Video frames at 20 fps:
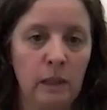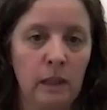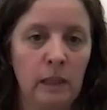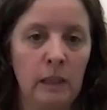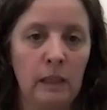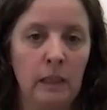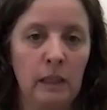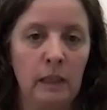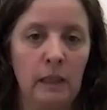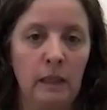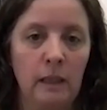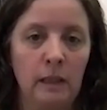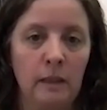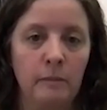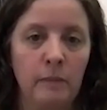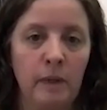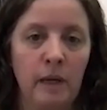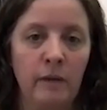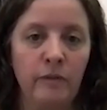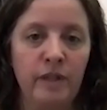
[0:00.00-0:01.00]

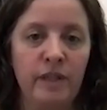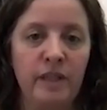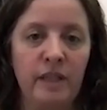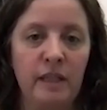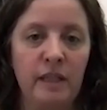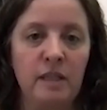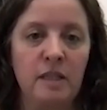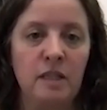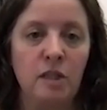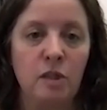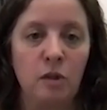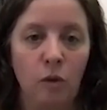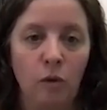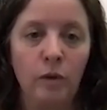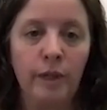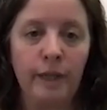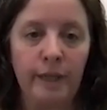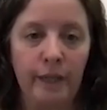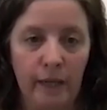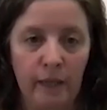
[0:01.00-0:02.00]
Everything is so
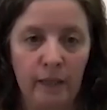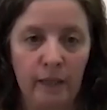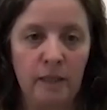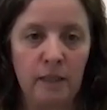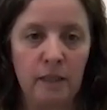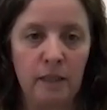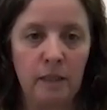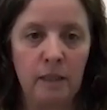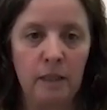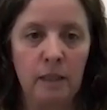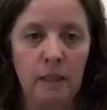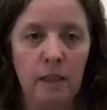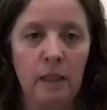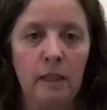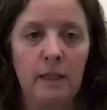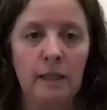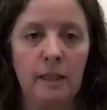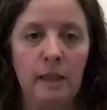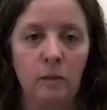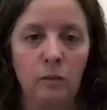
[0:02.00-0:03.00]
connected
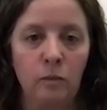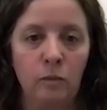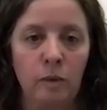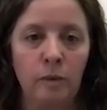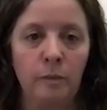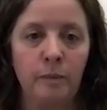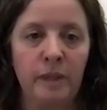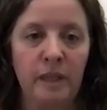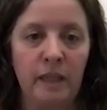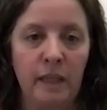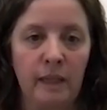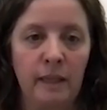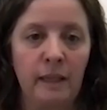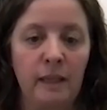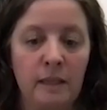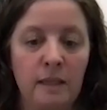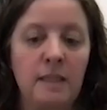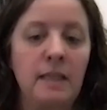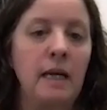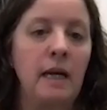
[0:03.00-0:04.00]
that we'll be getting
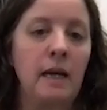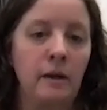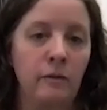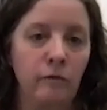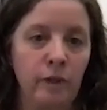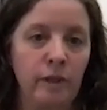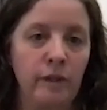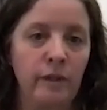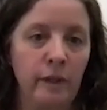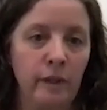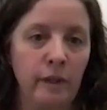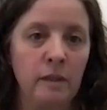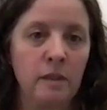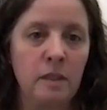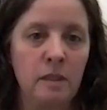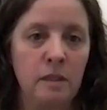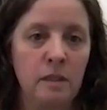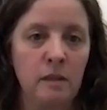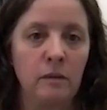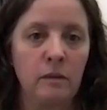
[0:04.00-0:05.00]
into everything.
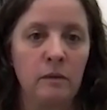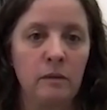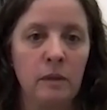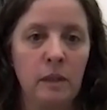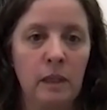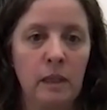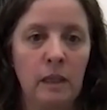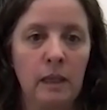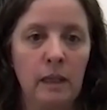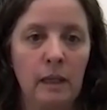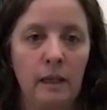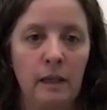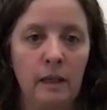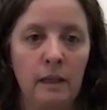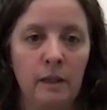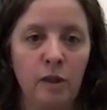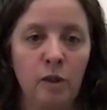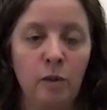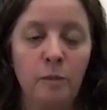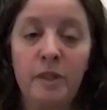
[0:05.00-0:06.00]
So
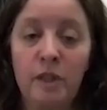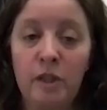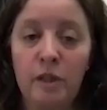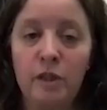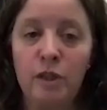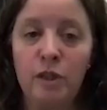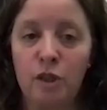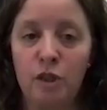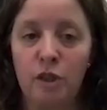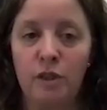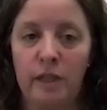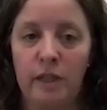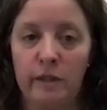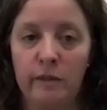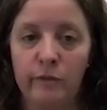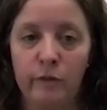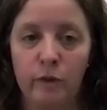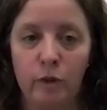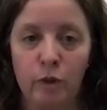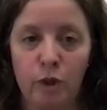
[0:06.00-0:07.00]
you'll be on a journey
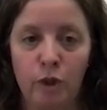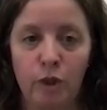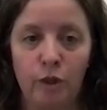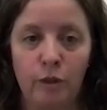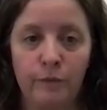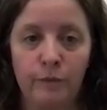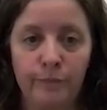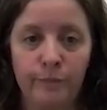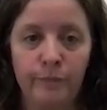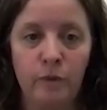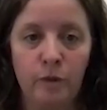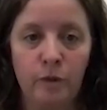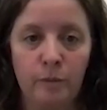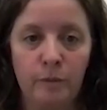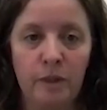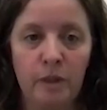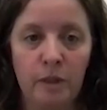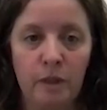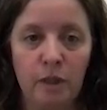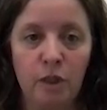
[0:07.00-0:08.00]
for sure. You'll be
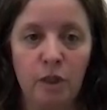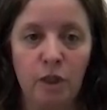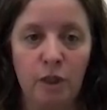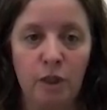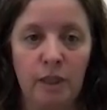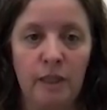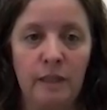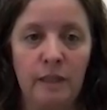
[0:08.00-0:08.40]
on a journey.